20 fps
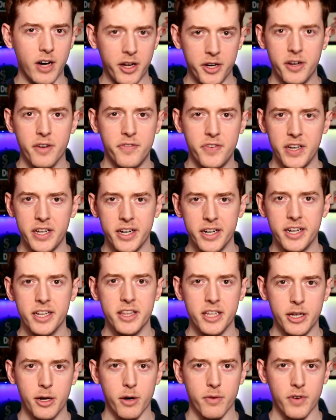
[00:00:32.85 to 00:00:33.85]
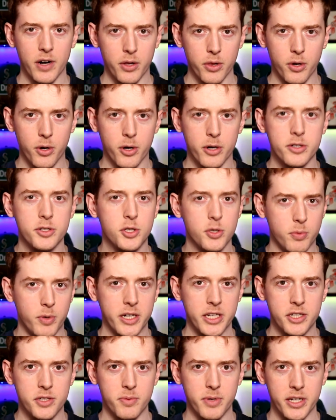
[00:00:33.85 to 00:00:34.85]
undefeated in the year of our Lord,
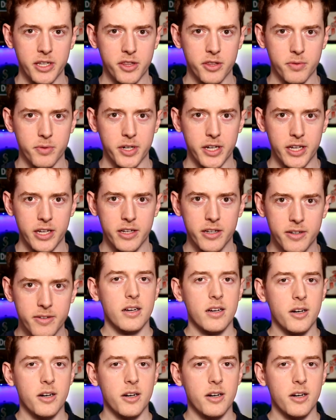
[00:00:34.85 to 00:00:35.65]
2023.